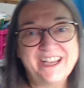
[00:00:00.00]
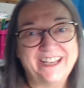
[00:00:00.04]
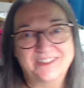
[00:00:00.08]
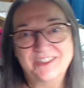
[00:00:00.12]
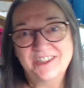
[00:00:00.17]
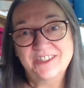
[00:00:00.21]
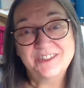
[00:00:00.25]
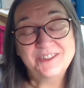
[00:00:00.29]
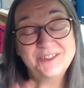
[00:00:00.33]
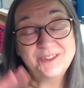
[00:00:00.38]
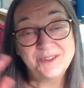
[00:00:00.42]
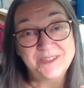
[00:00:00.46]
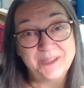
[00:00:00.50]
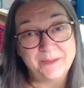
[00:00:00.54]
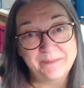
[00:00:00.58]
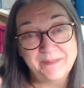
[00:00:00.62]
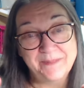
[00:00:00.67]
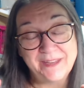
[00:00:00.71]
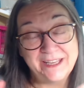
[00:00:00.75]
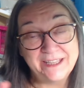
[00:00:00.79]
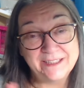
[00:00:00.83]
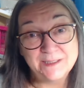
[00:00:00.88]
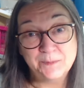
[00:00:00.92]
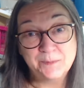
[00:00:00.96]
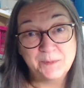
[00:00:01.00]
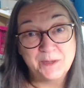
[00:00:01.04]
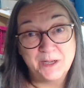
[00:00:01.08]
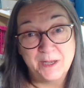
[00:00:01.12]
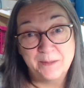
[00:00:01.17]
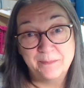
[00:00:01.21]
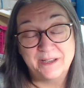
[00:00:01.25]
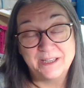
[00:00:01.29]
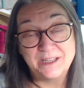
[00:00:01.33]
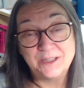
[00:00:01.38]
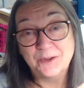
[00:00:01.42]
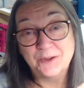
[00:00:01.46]
just do something
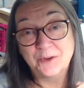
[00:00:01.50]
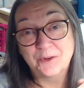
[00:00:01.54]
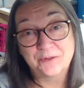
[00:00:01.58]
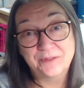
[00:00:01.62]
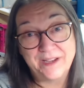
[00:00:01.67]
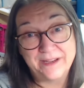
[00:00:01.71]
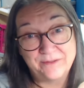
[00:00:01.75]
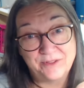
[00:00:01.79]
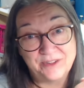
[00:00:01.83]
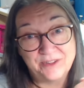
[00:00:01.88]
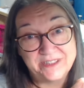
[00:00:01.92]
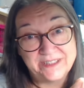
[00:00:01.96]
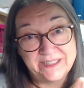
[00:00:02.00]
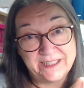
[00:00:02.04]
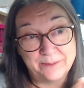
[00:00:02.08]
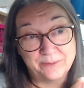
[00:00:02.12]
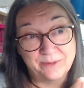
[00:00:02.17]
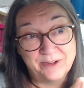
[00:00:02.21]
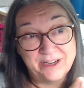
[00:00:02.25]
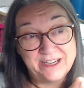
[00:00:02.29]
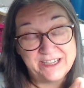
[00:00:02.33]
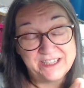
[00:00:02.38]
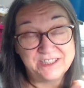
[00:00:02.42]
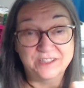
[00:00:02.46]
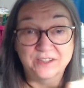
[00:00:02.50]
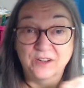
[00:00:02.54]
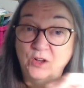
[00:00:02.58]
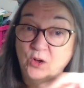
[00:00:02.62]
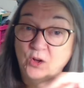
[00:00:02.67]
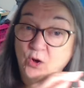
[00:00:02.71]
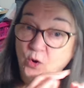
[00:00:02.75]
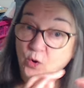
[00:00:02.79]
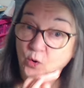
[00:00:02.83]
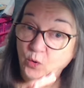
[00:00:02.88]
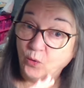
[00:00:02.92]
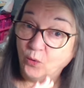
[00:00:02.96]
inspired by your favourite celebration,
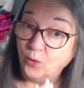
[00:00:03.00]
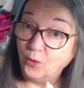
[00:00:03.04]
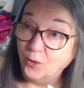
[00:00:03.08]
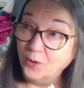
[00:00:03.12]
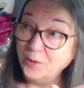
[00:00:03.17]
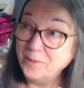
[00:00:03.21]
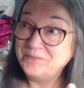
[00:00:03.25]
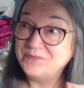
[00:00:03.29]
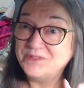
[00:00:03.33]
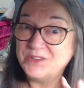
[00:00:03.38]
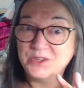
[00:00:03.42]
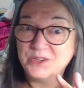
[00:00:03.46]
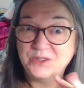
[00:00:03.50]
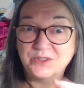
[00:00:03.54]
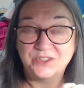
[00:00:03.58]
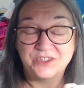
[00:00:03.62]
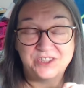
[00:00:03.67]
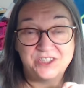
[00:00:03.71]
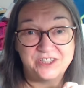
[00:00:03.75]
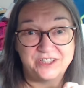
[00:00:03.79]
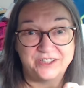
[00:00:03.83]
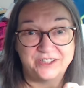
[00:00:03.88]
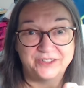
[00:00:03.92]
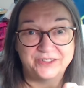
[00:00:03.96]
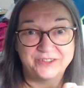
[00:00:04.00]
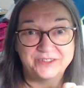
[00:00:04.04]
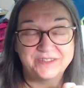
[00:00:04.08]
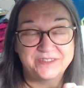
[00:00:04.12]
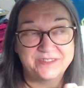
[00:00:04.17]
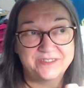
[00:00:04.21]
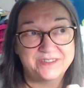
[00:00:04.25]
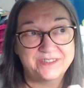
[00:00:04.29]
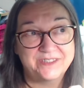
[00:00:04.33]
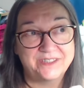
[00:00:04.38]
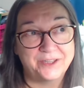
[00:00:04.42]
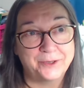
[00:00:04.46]
or you could
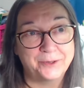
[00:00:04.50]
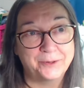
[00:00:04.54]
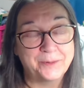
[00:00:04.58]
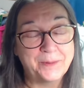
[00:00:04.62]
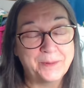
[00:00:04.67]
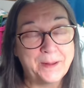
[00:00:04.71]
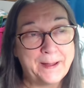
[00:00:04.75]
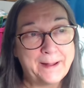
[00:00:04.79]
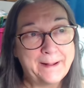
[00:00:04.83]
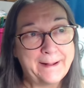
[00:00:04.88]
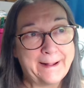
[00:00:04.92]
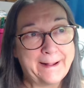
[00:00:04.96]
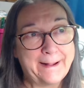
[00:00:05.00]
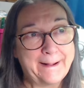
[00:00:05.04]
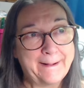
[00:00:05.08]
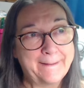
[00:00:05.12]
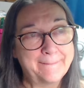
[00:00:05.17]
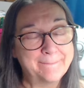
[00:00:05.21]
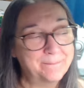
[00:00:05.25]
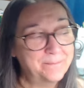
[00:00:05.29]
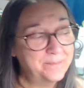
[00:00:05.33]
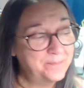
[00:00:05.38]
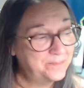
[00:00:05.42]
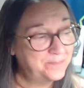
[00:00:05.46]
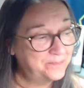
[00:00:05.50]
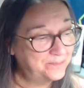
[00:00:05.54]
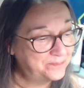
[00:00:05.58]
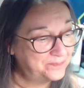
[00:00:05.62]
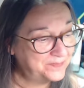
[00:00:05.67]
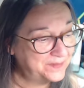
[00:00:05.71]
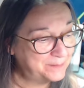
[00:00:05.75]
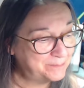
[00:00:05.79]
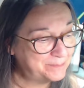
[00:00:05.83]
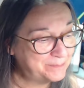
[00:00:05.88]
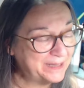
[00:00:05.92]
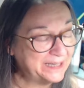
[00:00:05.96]
choose to um,
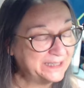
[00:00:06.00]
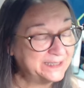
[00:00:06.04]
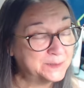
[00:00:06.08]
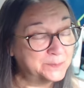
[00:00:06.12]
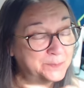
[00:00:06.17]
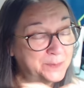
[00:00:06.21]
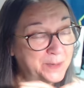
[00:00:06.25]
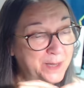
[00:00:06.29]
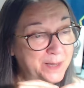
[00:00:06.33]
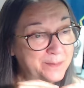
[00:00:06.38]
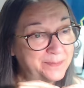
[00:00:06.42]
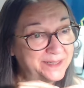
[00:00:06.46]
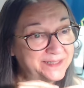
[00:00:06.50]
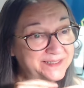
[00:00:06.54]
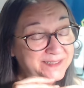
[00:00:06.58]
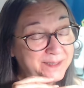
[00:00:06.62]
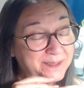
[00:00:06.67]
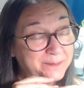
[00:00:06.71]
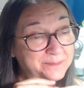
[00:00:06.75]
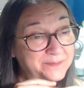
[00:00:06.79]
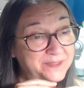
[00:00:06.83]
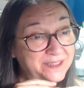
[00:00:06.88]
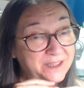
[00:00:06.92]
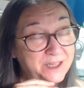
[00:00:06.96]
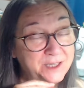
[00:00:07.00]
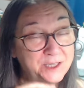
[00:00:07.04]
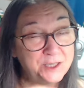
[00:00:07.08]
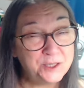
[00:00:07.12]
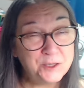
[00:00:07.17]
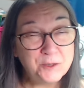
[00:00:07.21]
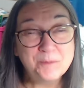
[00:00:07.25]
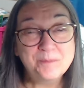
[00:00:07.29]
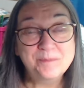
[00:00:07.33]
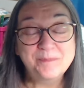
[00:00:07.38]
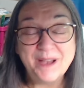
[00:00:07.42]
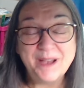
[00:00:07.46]
be inspired by something that
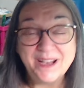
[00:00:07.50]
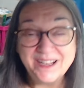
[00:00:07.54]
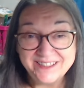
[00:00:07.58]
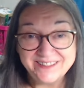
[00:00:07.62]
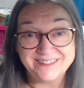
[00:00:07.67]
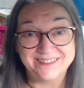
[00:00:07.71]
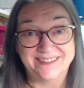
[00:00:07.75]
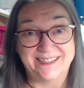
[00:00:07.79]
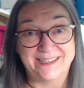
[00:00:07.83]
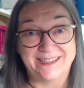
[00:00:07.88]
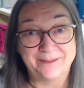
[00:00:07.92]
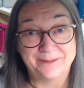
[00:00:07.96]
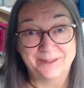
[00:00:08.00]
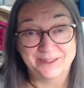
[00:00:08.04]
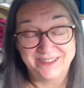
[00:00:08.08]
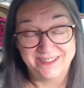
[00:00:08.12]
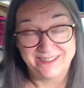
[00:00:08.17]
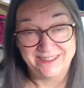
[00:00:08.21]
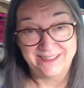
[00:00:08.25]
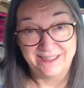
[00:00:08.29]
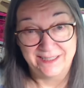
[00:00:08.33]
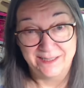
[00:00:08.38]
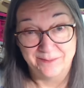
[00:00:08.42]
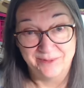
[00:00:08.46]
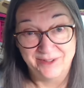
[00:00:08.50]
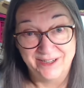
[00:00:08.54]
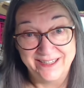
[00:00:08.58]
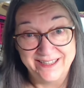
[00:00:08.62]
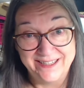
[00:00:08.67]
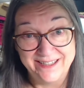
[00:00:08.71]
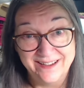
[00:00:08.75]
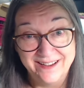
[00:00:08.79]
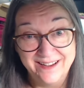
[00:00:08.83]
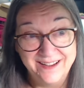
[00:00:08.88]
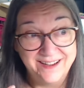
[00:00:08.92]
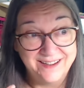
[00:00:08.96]
you personally want to
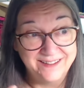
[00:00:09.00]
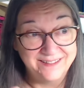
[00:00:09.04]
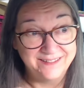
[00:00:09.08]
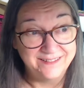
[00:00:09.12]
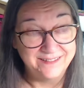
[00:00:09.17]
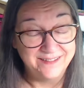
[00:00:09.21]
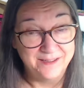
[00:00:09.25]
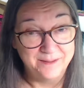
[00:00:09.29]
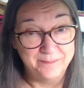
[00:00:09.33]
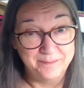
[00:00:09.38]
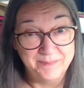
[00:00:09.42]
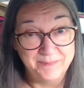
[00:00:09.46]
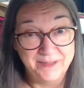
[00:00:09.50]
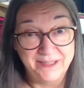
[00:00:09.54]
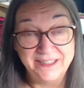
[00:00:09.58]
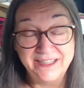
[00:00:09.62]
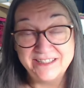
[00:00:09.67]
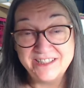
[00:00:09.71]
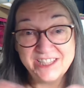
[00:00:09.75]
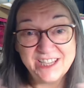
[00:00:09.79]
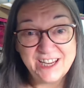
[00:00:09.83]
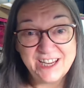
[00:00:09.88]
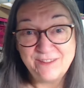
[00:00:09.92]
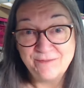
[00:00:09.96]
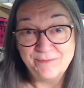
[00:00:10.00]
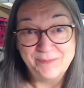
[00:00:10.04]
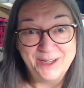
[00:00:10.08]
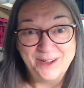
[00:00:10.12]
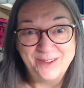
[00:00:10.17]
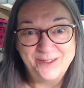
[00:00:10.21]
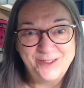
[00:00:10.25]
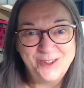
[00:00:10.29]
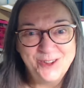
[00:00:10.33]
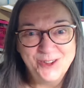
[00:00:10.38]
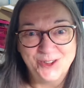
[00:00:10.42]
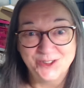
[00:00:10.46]
celebrate, an, um, an achievement
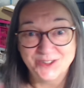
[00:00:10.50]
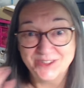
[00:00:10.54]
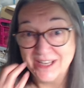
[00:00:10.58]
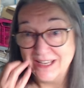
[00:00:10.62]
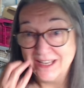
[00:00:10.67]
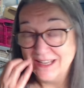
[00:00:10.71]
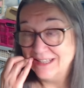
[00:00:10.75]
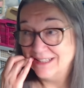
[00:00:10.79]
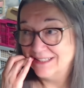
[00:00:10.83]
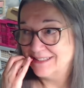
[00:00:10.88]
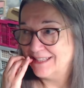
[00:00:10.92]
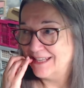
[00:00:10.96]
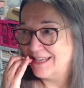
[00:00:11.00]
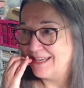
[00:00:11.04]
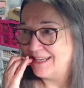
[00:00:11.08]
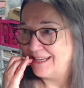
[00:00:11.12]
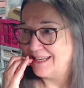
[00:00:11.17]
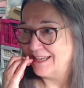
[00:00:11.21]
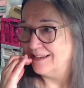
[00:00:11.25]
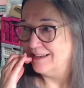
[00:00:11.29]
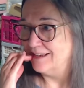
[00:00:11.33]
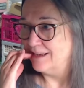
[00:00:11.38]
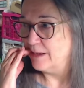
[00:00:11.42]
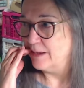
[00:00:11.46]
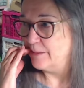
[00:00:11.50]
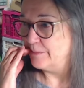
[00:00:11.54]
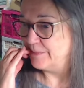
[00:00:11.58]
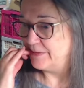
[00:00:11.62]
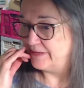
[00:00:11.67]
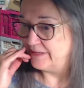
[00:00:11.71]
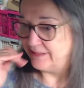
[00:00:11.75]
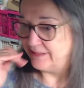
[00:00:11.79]
of yours. Say, um,